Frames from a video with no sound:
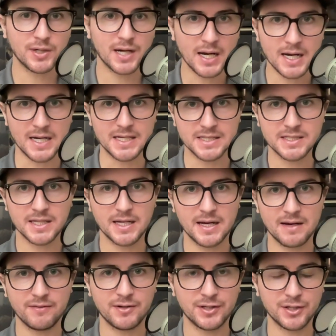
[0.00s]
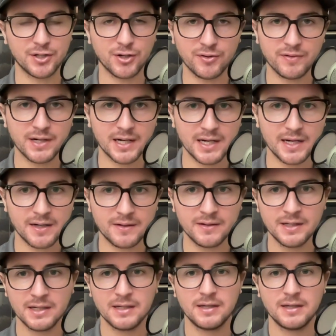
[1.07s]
guys they have on the COVID IL,